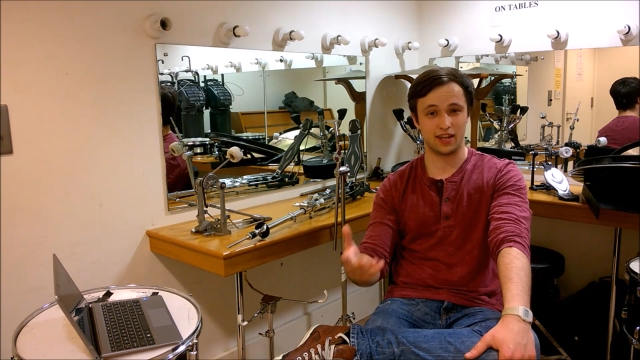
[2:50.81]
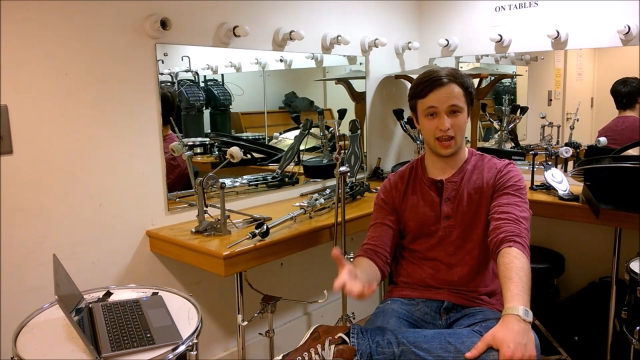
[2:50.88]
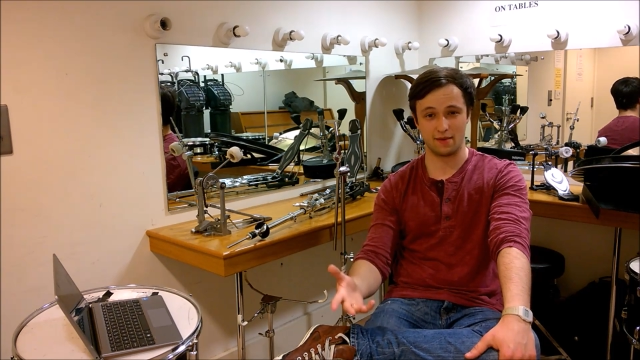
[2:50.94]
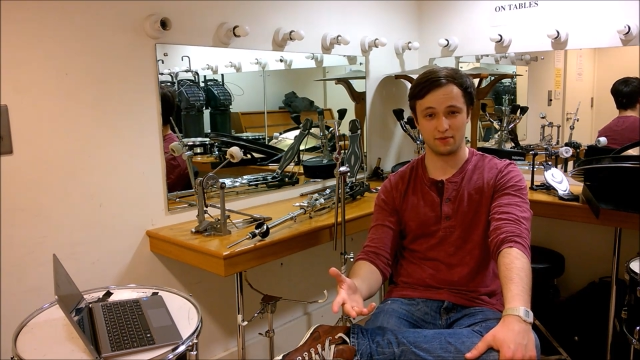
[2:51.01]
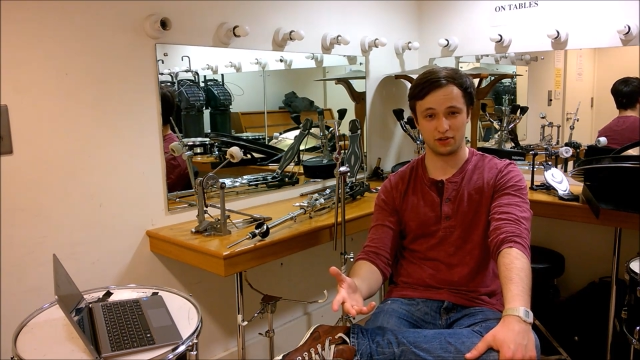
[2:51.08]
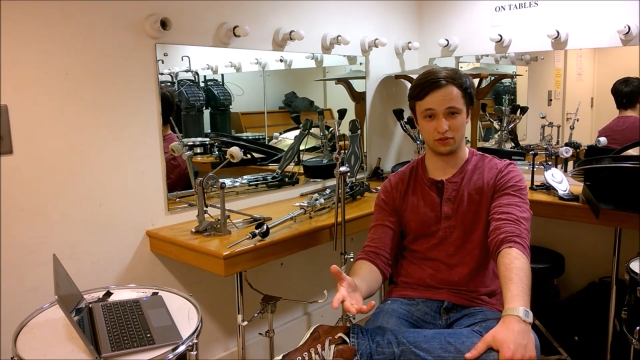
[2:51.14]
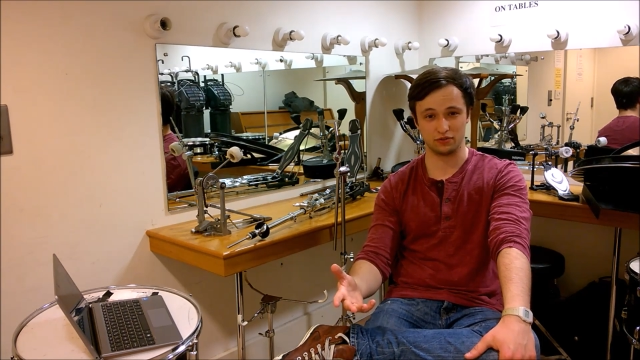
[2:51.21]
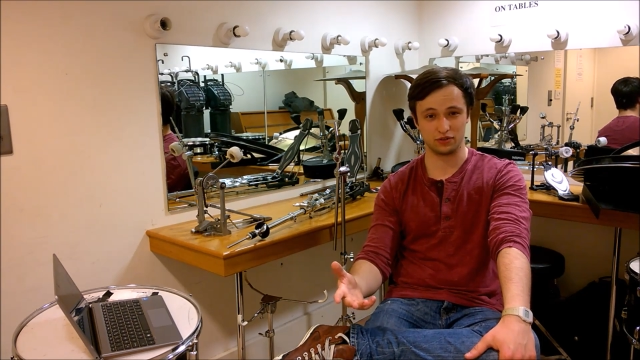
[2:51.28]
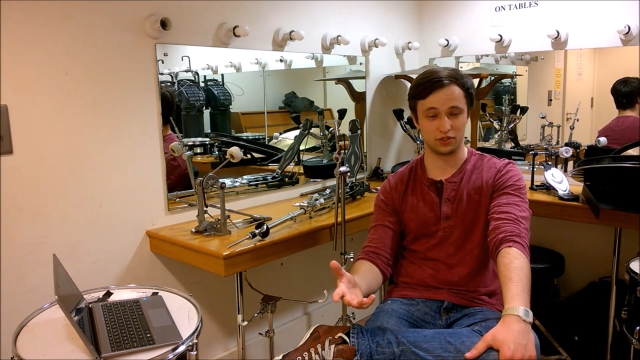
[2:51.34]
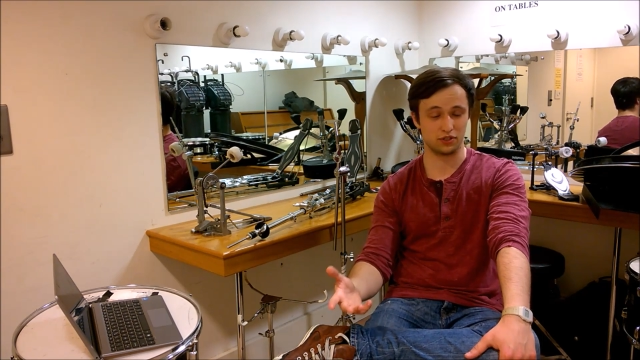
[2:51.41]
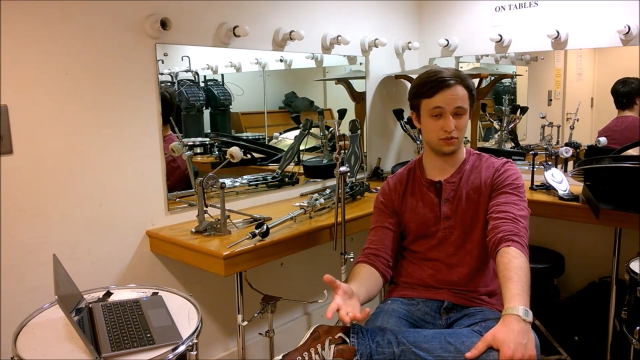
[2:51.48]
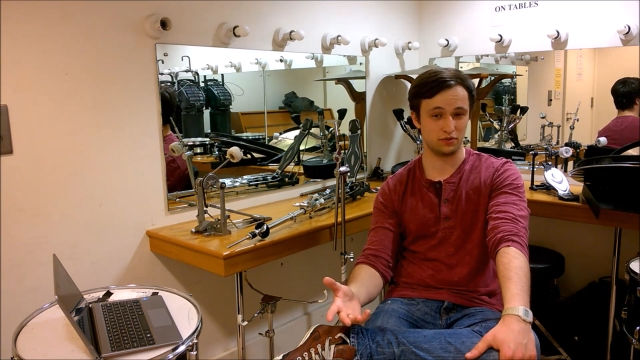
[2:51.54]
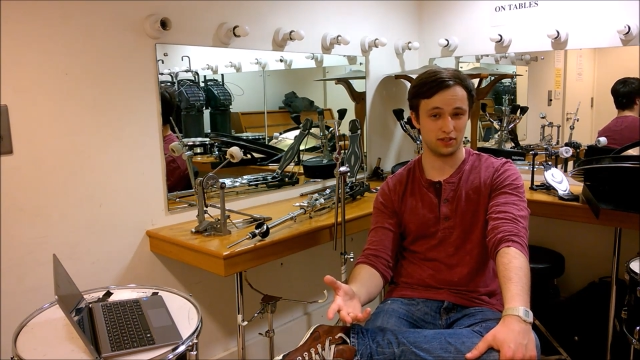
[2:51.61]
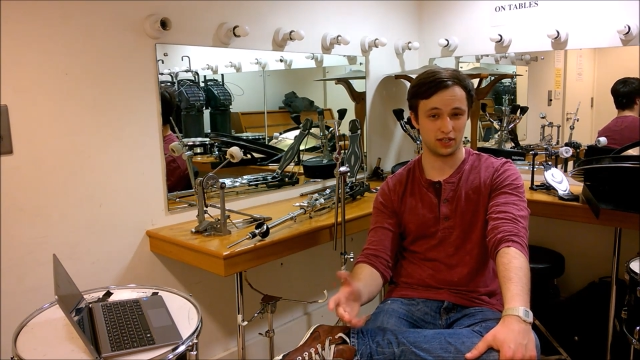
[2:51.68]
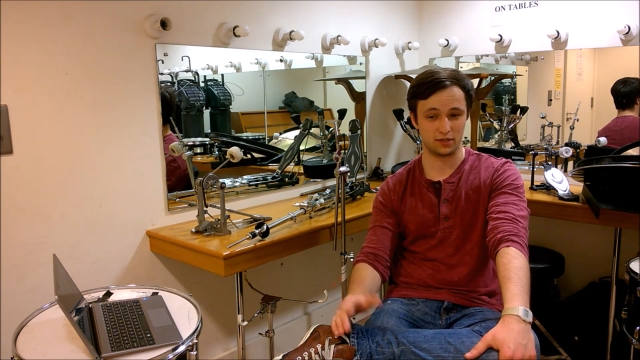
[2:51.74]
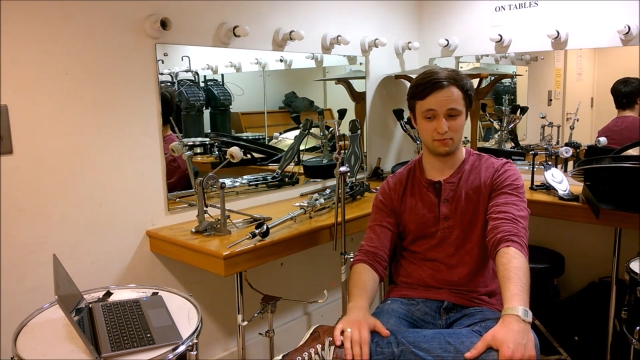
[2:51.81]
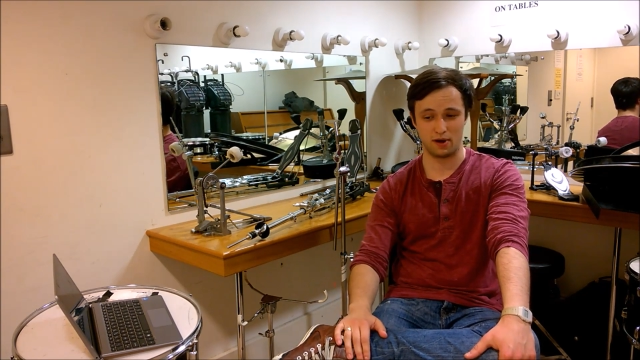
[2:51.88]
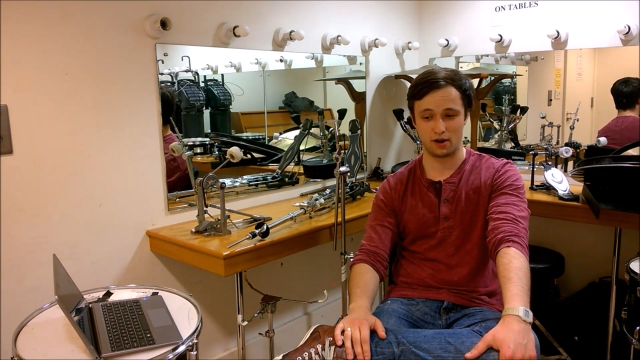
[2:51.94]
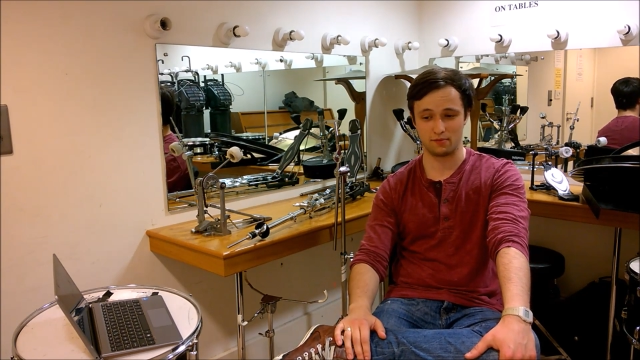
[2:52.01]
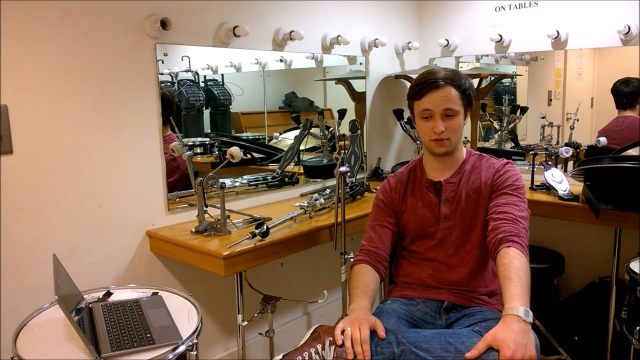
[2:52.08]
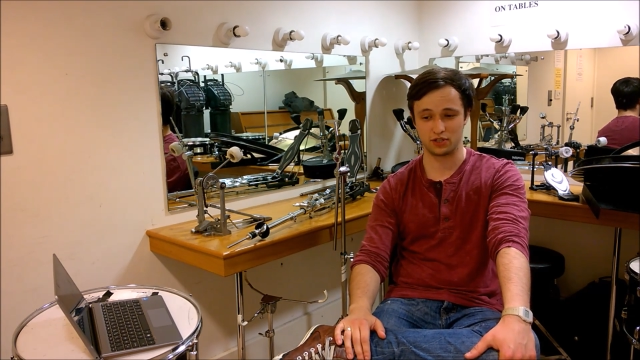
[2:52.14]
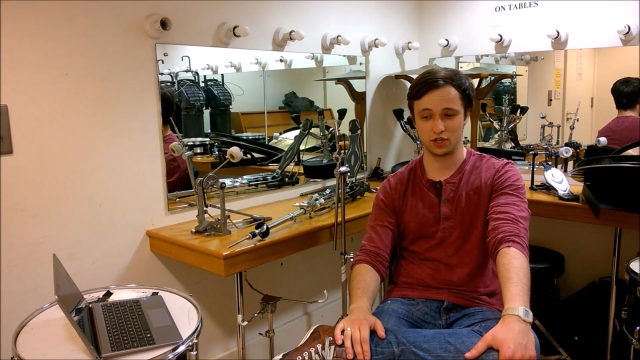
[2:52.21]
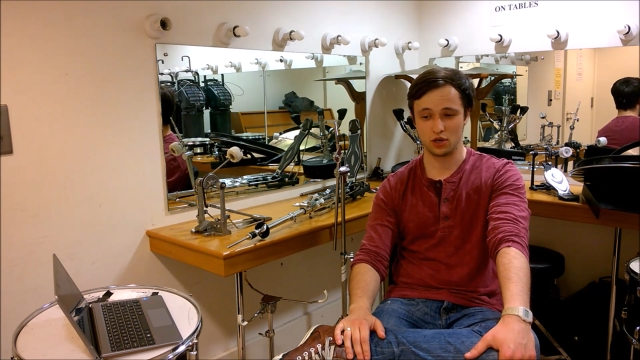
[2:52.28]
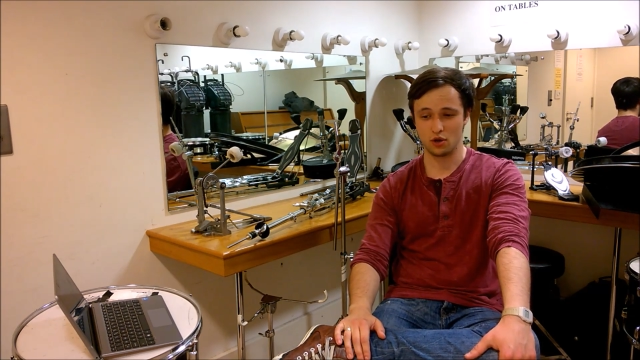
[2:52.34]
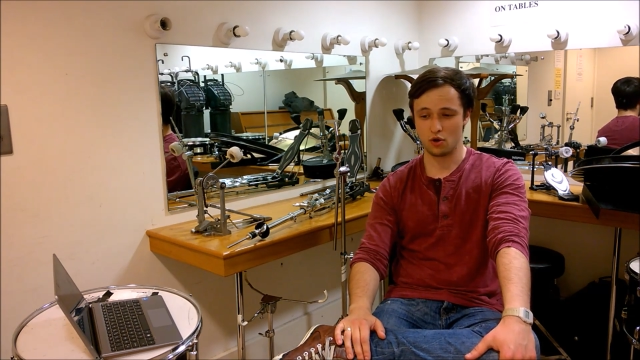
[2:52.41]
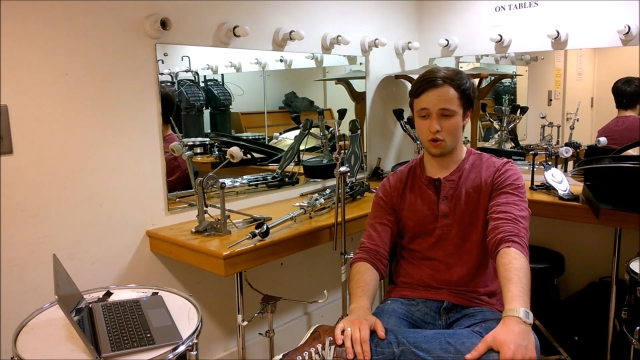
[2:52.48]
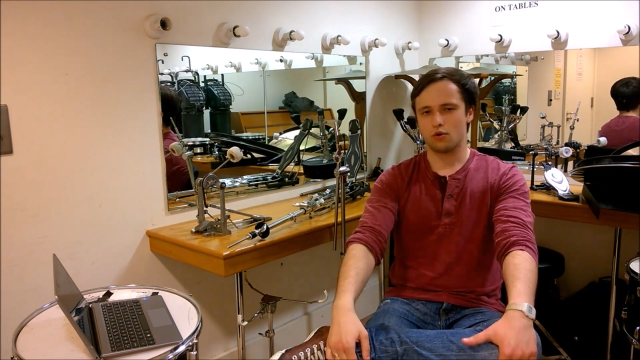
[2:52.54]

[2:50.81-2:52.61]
chemicals to do the experiments,